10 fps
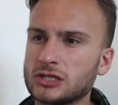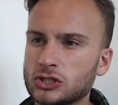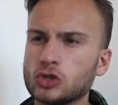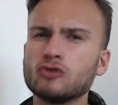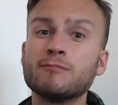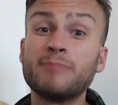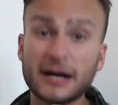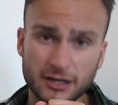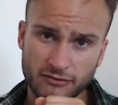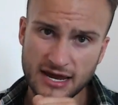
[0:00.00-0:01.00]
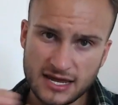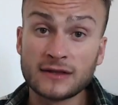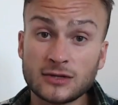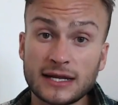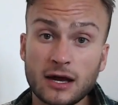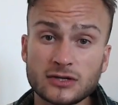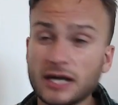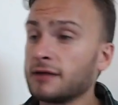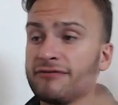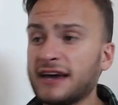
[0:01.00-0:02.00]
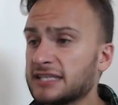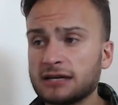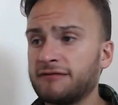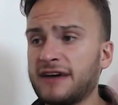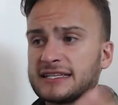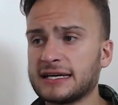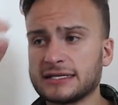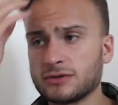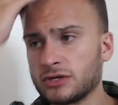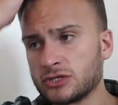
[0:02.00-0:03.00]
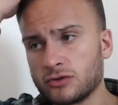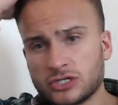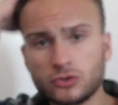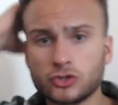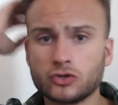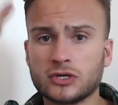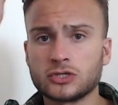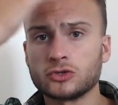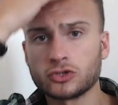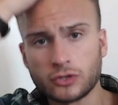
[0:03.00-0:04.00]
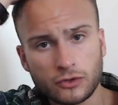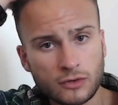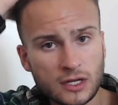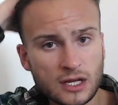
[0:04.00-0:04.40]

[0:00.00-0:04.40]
to buggery until he goes, I confess, it's all true, it's all true.